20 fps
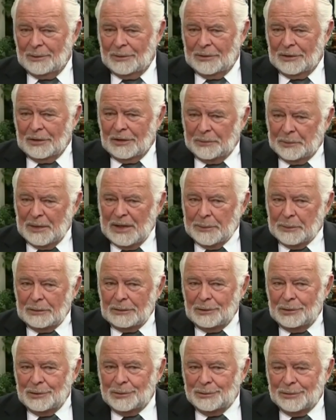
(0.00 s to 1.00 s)
There are
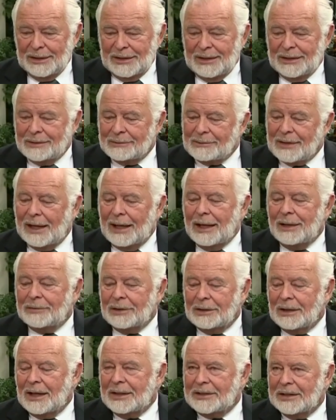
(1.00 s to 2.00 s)
people who really
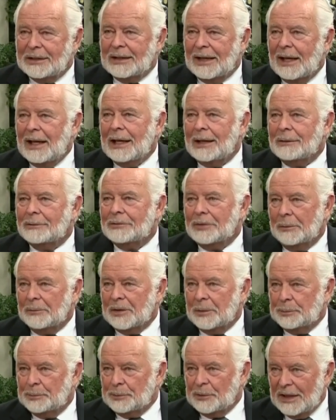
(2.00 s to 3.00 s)
have a lot to gain
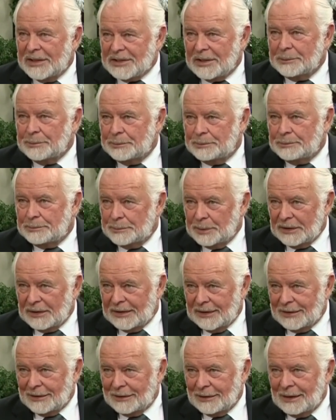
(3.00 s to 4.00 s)
from the present
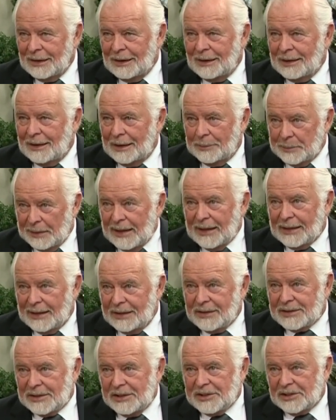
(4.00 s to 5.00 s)
political and
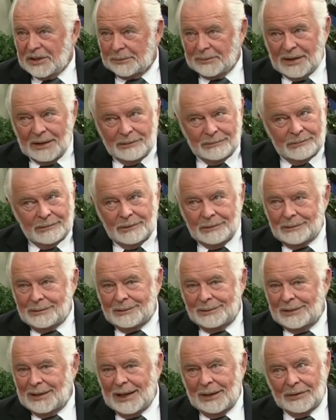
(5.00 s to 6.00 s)
banking system. They
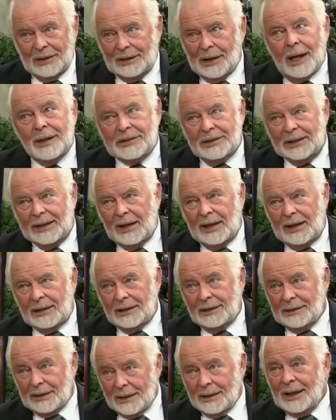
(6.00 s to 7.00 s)
have a lot to
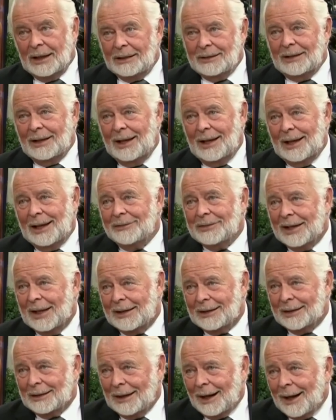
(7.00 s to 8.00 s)
gain, and they have
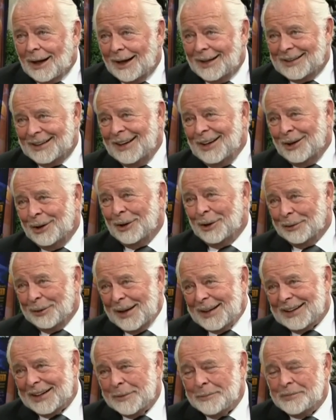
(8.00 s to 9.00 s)
gained a lot
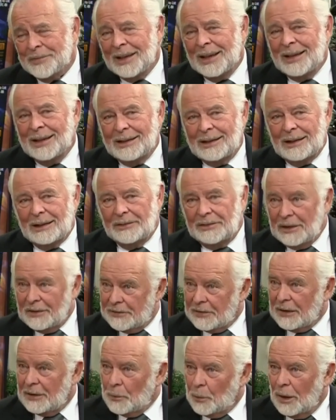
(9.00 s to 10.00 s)
already. They're
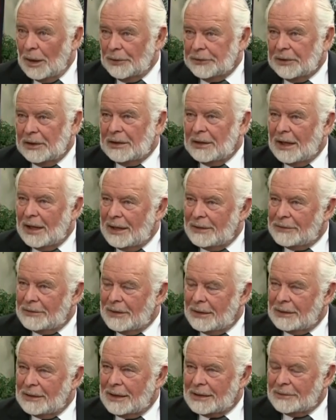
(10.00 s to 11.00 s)
very wealthy, they
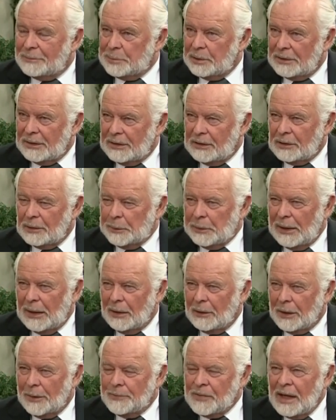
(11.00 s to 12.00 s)
have a lot of political
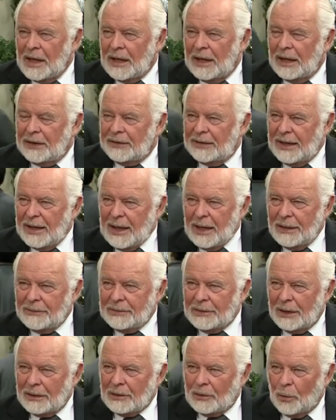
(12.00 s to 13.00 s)
power, and they
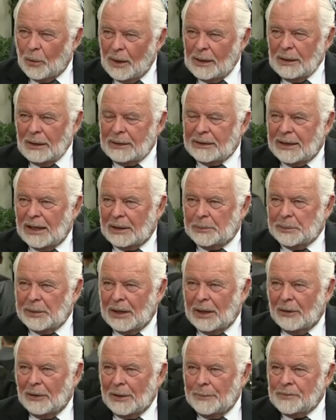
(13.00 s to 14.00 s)
have acquired that
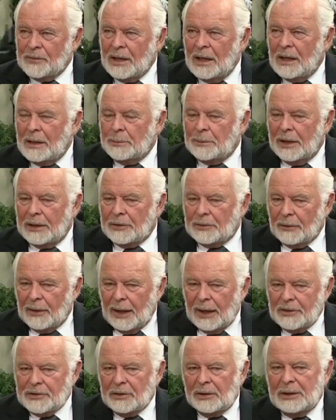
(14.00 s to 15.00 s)
power by
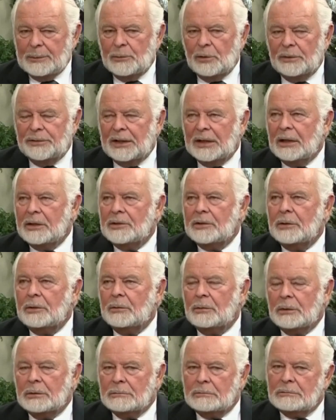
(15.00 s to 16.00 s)
gradually moving
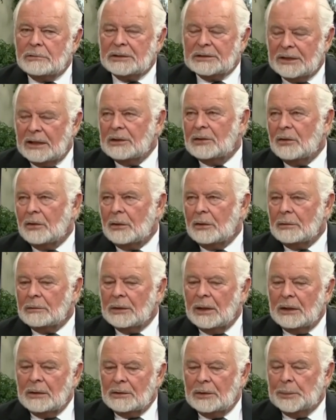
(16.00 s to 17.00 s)
into what they
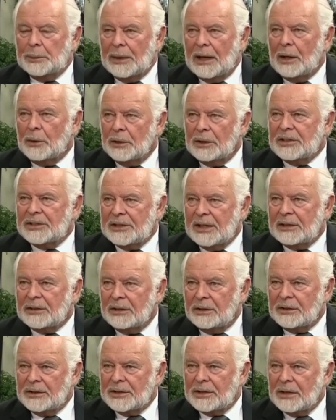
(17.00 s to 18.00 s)
call the power
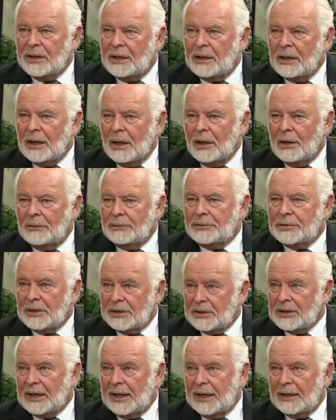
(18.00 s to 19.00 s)
centers of
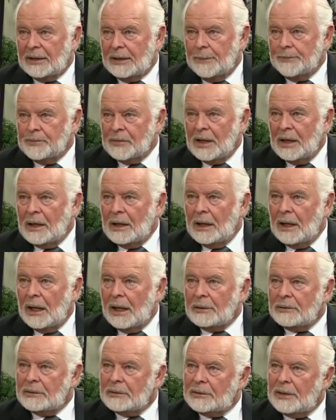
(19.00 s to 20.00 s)
society.
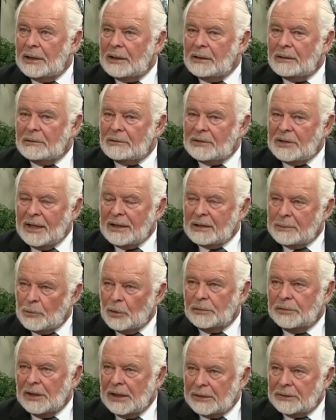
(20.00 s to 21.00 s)
And they take
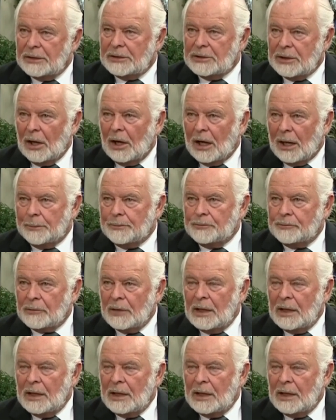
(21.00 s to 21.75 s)
them over at the top.